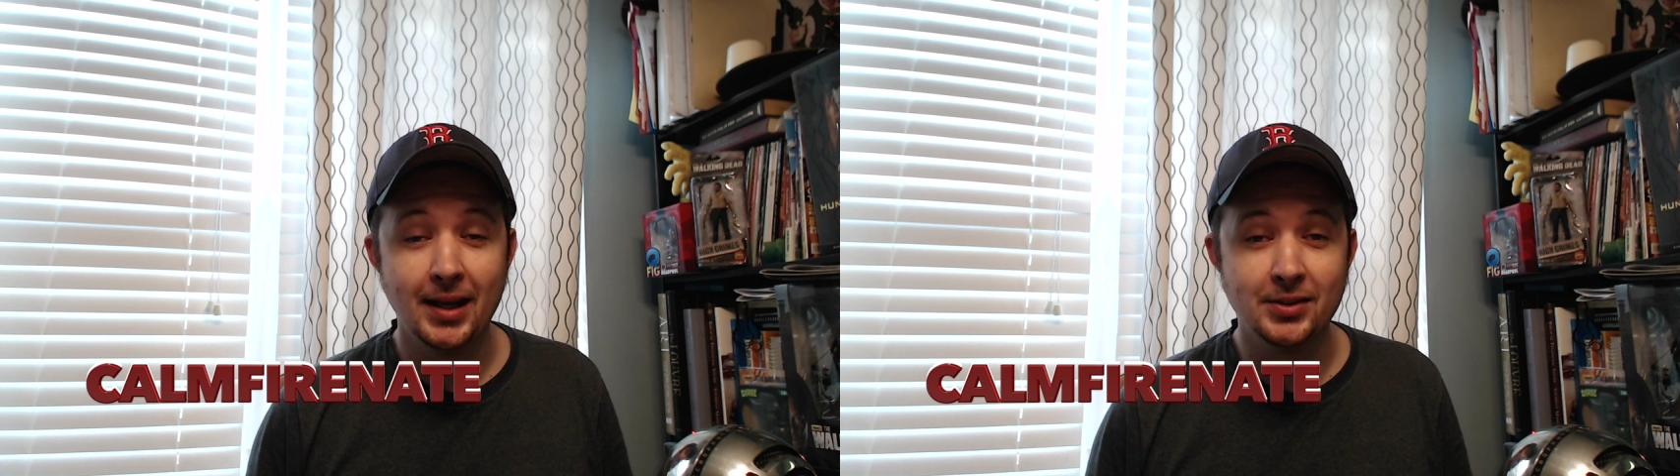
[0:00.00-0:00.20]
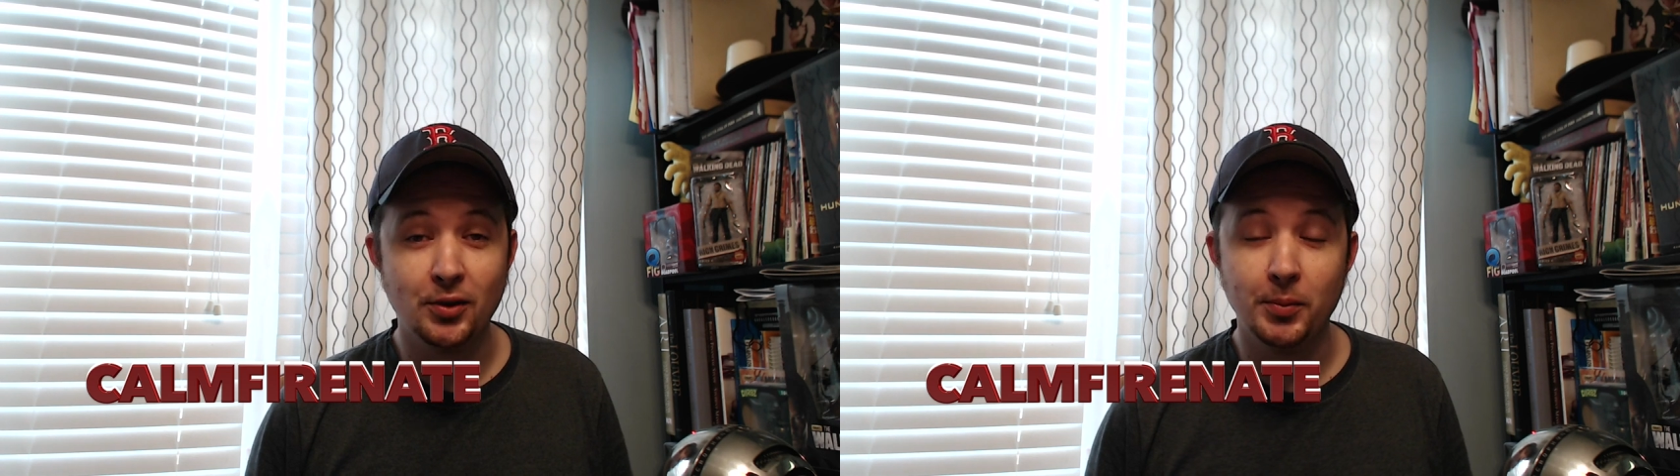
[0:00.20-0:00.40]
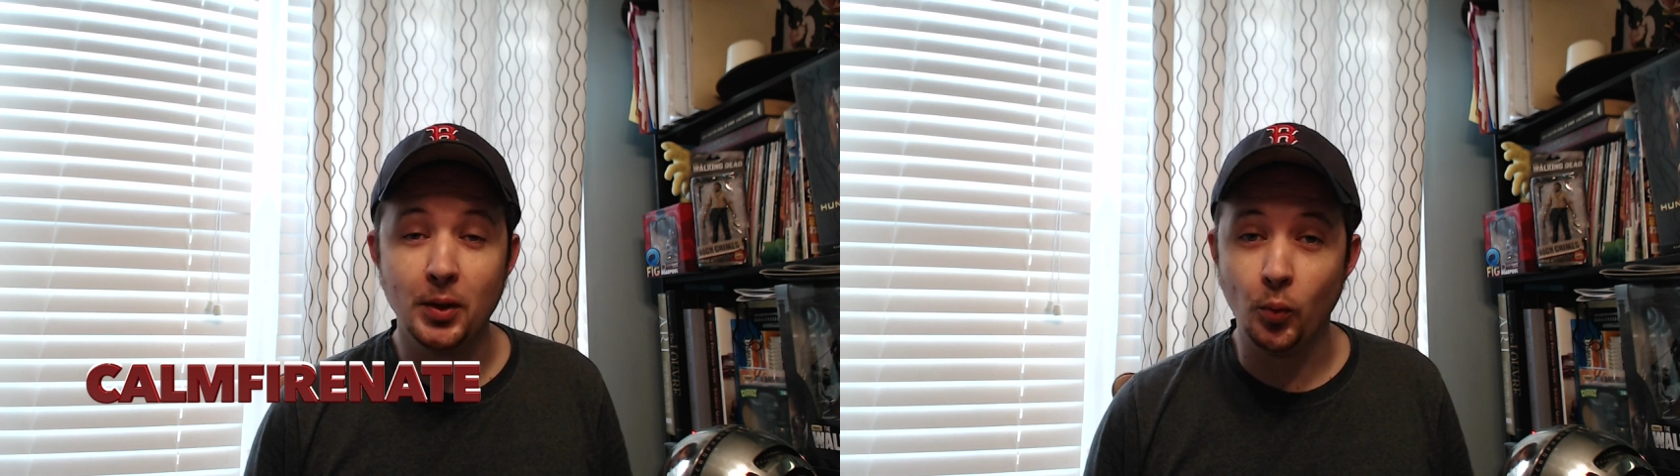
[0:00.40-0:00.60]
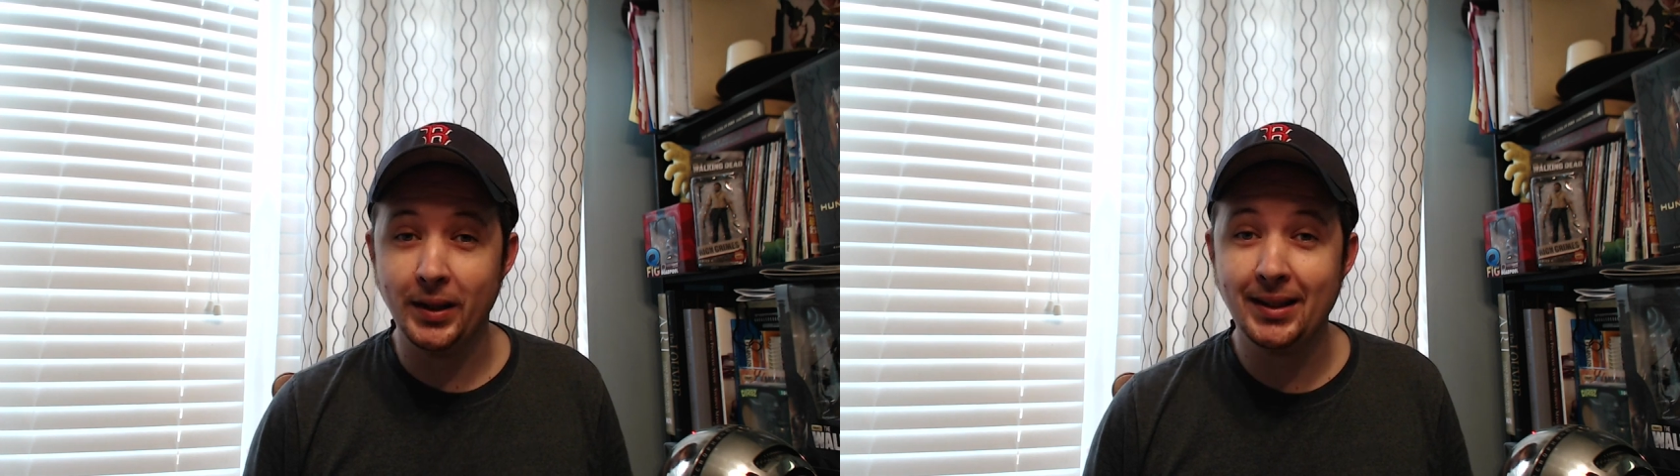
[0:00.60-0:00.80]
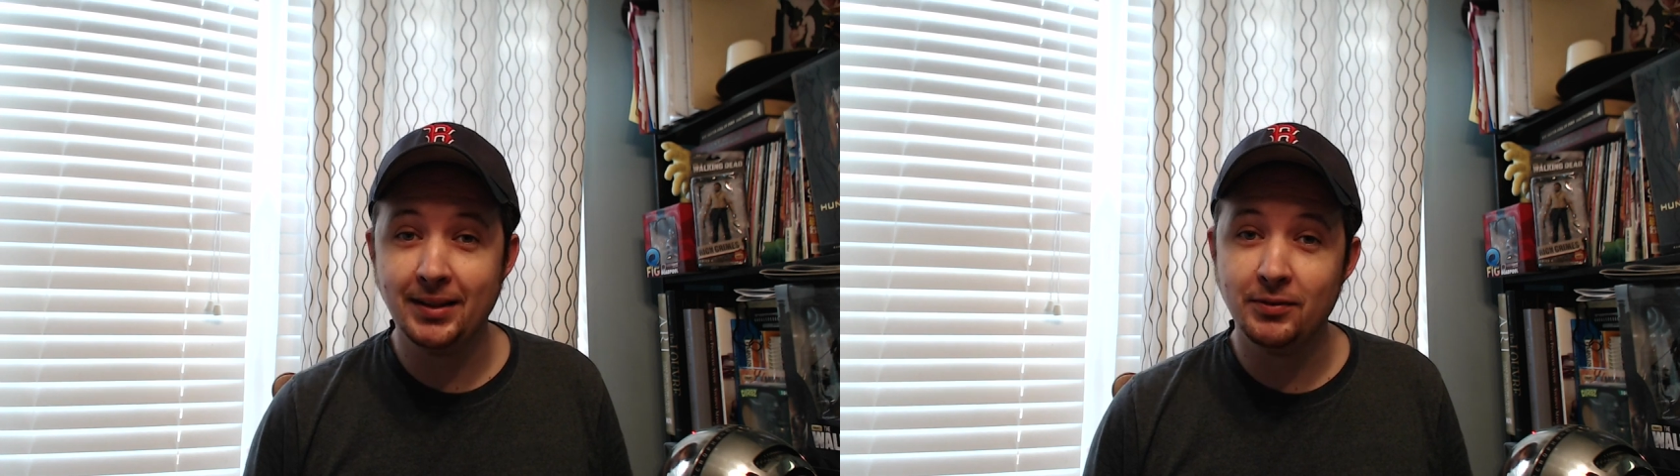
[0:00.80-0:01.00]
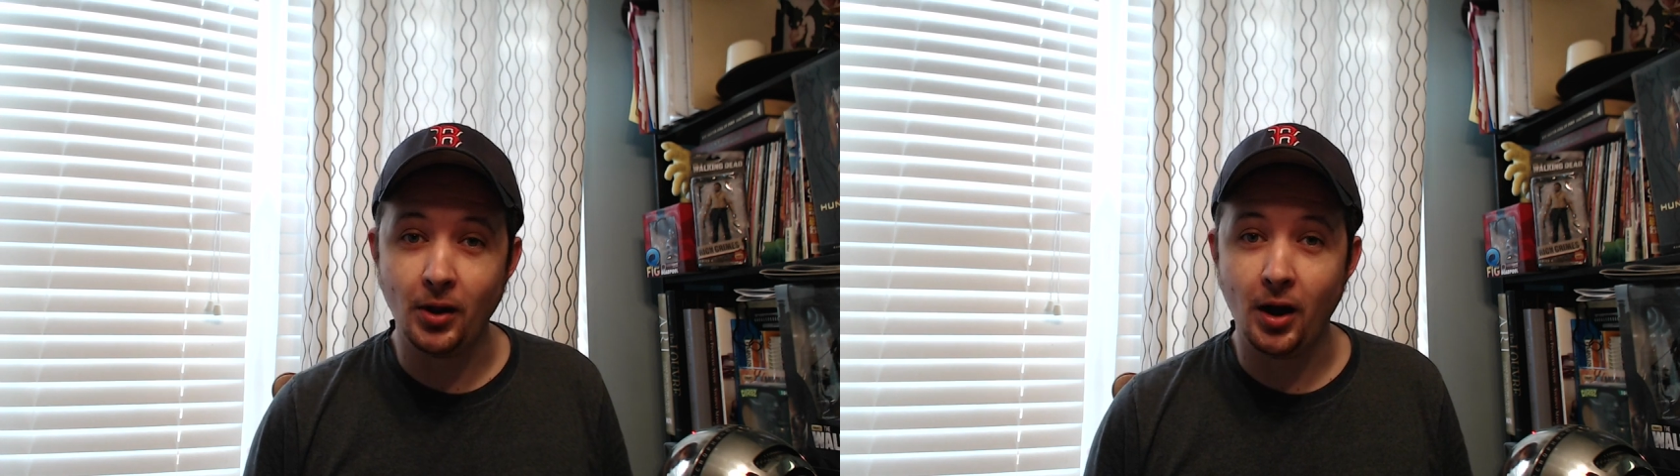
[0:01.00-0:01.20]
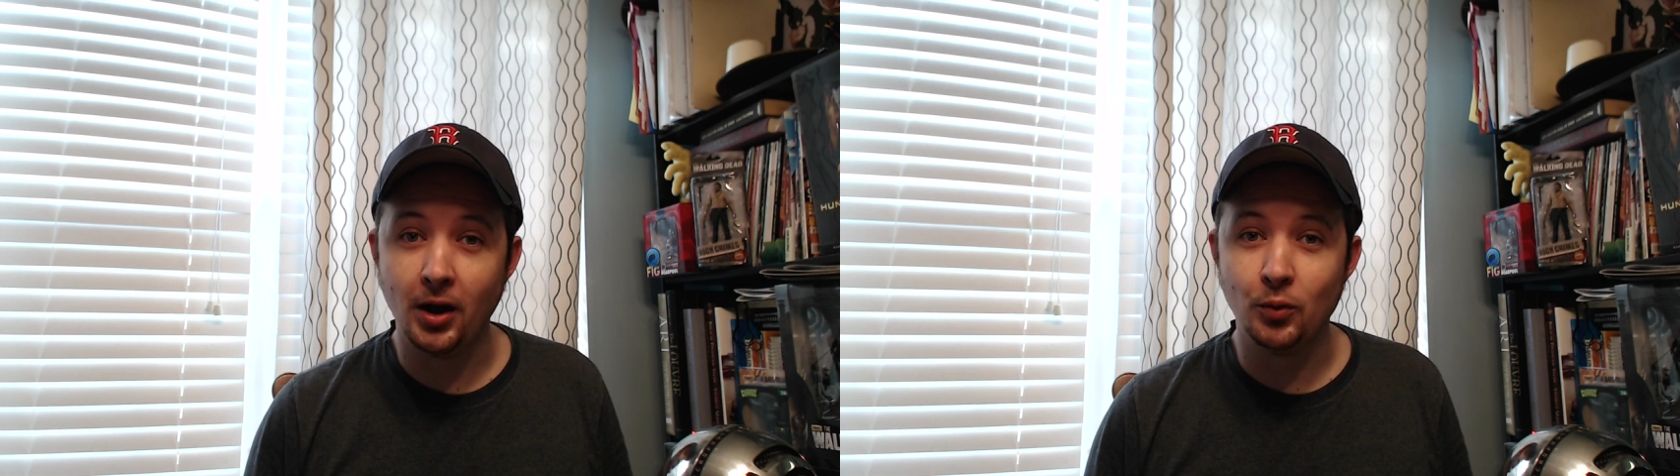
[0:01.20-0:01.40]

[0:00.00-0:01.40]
It's going to be a weekly vlog